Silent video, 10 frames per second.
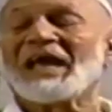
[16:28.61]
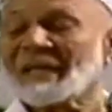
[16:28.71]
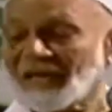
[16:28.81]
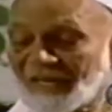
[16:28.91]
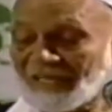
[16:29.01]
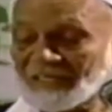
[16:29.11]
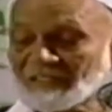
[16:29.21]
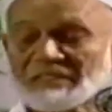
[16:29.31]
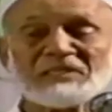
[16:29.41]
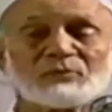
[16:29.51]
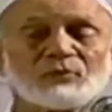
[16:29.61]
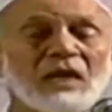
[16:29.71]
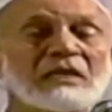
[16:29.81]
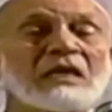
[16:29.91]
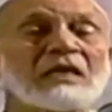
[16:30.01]
And Allah tells us in the
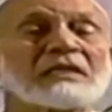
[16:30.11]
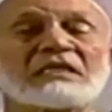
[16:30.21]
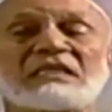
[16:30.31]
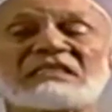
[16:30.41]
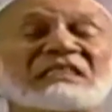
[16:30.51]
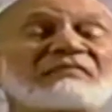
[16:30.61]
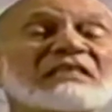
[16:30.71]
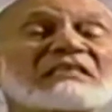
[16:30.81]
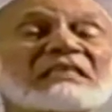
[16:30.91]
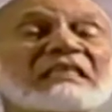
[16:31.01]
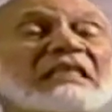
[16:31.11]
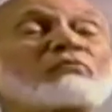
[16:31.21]
Quran that He's given us a